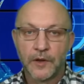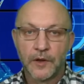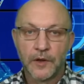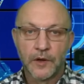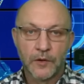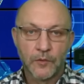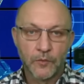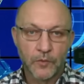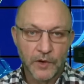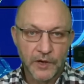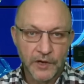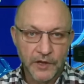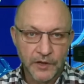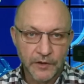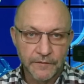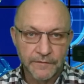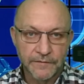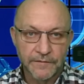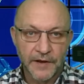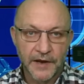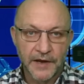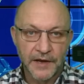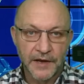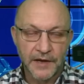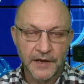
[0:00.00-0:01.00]
what are you
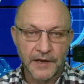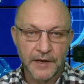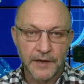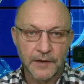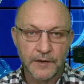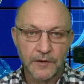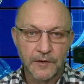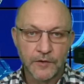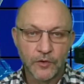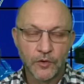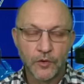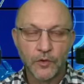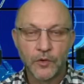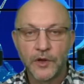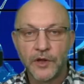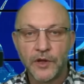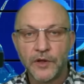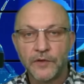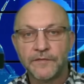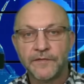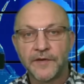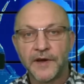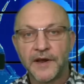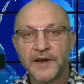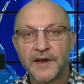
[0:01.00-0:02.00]
fighting? Who are
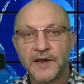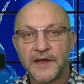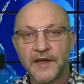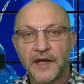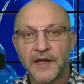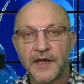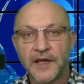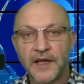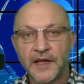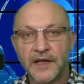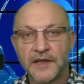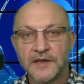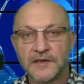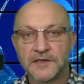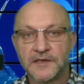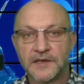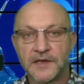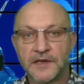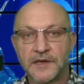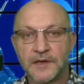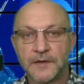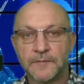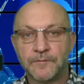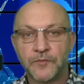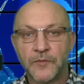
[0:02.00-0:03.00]
you fighting against?
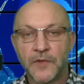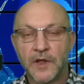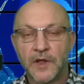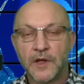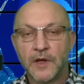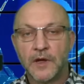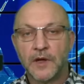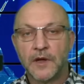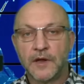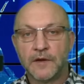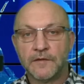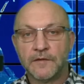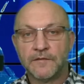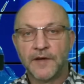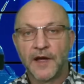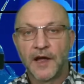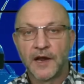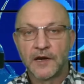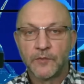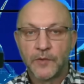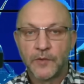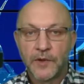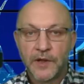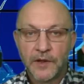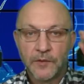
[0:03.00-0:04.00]
In
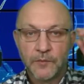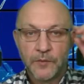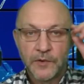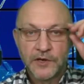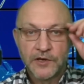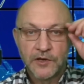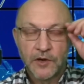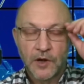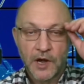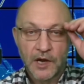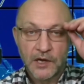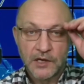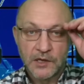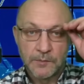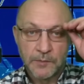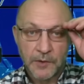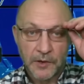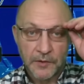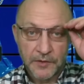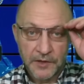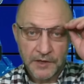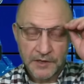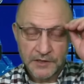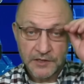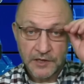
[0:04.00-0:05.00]
fact, we talked
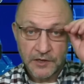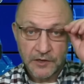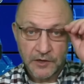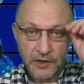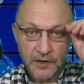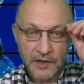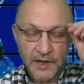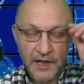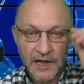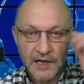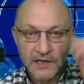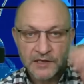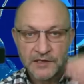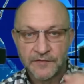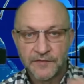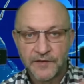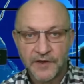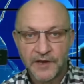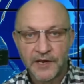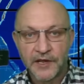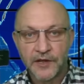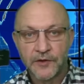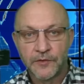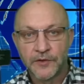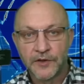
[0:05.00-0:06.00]
about this in our last
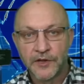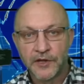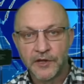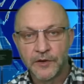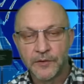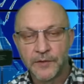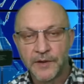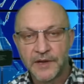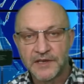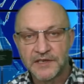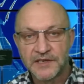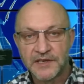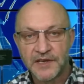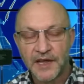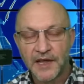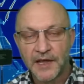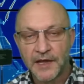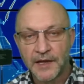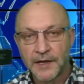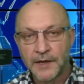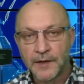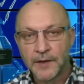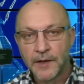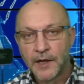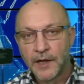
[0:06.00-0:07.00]
video. In the
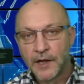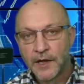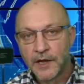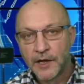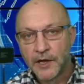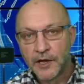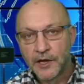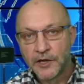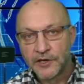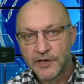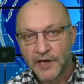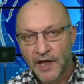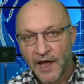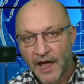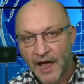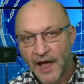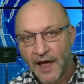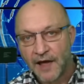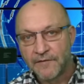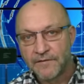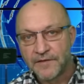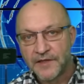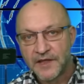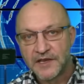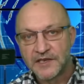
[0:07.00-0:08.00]
USA, to
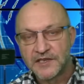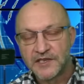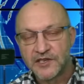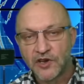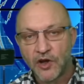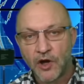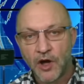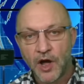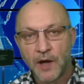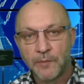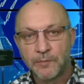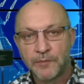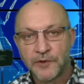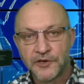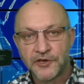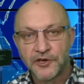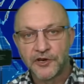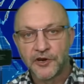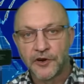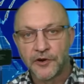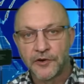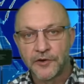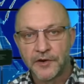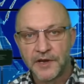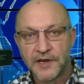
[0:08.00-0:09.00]
have these top
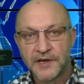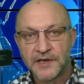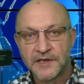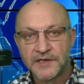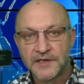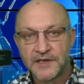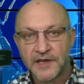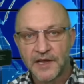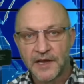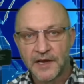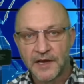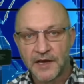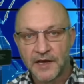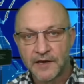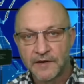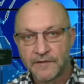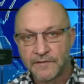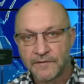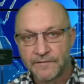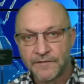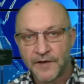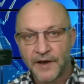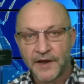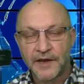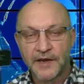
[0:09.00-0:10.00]
attorneys that can
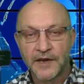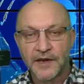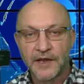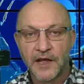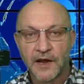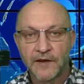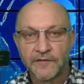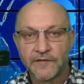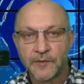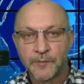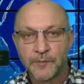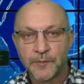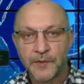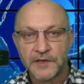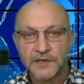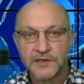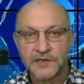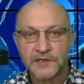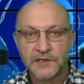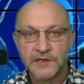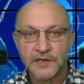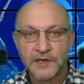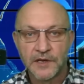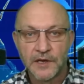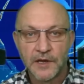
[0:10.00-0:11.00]
fight
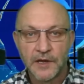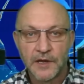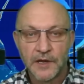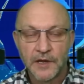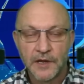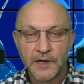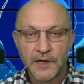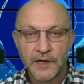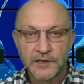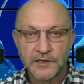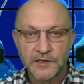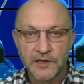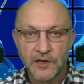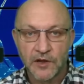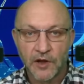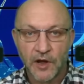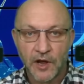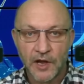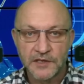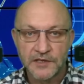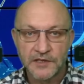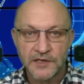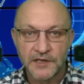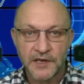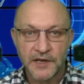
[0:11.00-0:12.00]
governments is
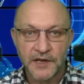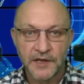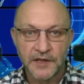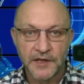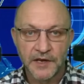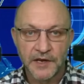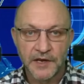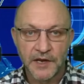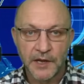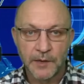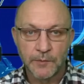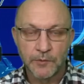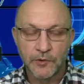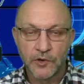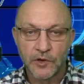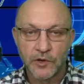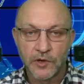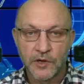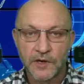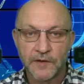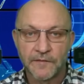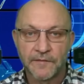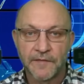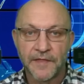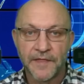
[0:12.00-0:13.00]
costing in the
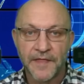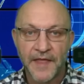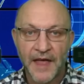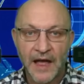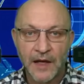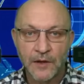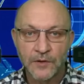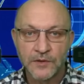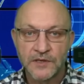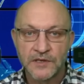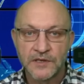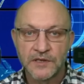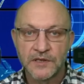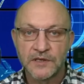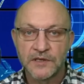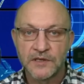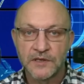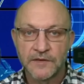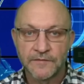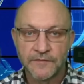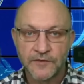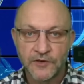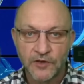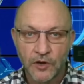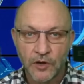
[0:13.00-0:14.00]
neighborhood of thousands
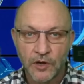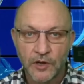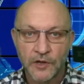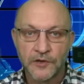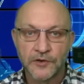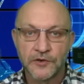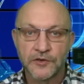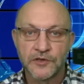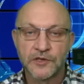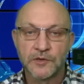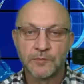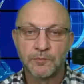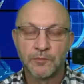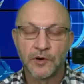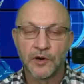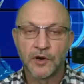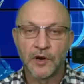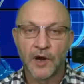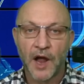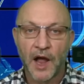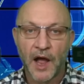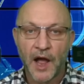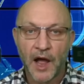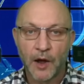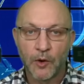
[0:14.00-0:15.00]
of dollars per
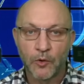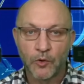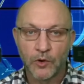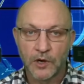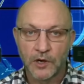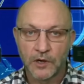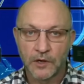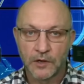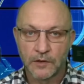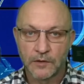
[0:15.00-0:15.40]
hour.